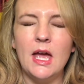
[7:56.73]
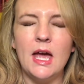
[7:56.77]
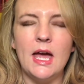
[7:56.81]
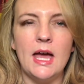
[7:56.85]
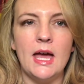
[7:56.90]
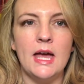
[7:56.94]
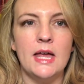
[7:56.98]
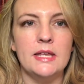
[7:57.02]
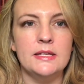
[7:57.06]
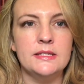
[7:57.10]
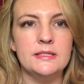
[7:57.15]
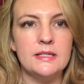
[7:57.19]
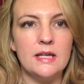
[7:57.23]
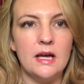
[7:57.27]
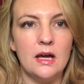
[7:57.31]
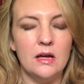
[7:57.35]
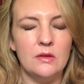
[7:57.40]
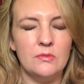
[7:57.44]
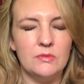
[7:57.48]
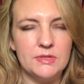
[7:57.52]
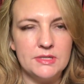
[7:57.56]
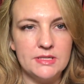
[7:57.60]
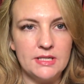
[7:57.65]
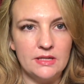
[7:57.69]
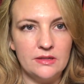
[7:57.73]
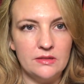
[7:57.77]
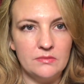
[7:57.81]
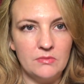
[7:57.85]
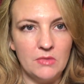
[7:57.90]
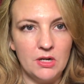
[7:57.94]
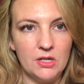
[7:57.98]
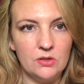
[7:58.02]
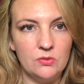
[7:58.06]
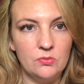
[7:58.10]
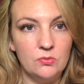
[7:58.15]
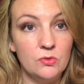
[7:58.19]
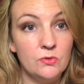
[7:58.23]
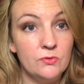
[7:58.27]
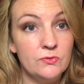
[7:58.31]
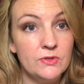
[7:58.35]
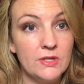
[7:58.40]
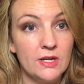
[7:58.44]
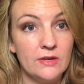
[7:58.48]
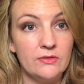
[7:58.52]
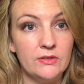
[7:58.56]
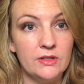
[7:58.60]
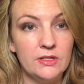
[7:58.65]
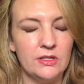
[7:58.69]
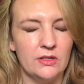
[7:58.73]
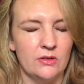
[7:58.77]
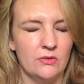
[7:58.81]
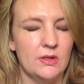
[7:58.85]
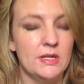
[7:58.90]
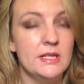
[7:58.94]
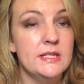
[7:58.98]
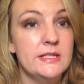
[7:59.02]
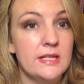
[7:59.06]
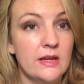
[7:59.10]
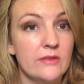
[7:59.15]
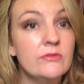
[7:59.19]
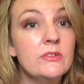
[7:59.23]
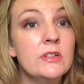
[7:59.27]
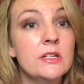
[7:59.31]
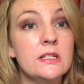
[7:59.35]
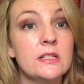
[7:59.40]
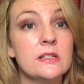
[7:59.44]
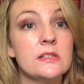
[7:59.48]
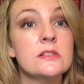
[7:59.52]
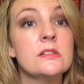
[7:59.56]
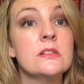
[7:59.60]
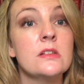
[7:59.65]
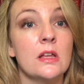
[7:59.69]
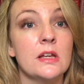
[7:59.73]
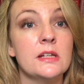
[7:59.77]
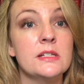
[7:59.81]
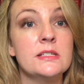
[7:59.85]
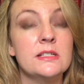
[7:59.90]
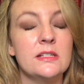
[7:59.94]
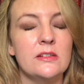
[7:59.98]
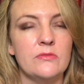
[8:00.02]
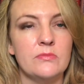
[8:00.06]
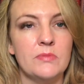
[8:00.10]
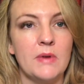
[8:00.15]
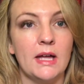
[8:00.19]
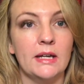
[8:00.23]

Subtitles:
And I would say that Michael Wolff, he definitely doesn't like Steve